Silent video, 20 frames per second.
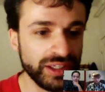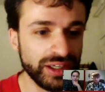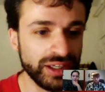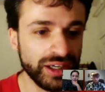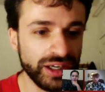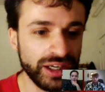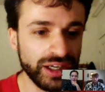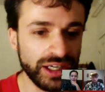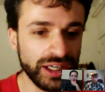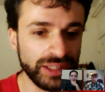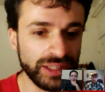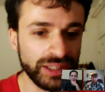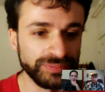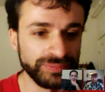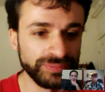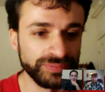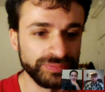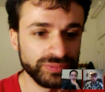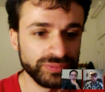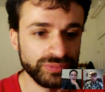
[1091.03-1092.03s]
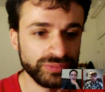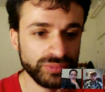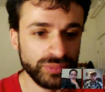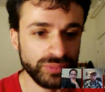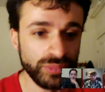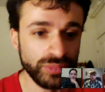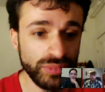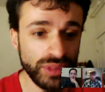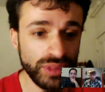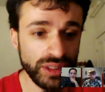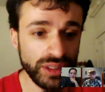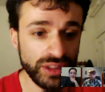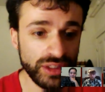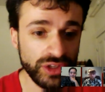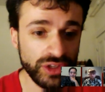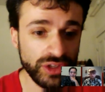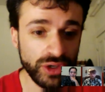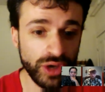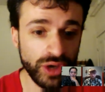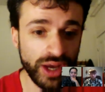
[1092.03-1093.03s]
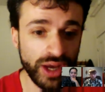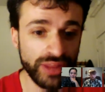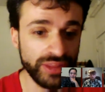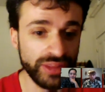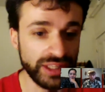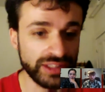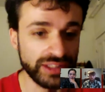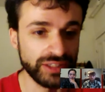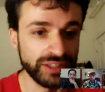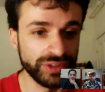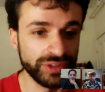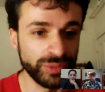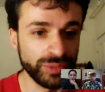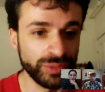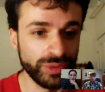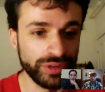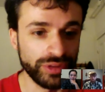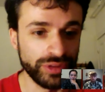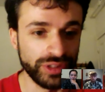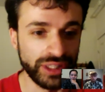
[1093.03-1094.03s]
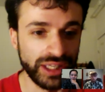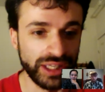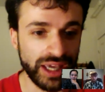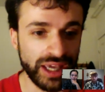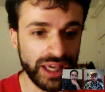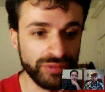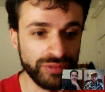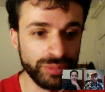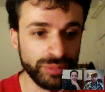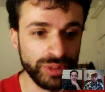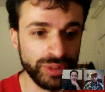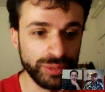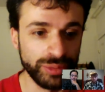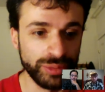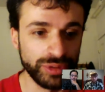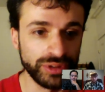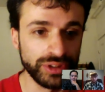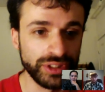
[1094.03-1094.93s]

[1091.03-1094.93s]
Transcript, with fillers: Um, so I, that's definitely worth looking at for people.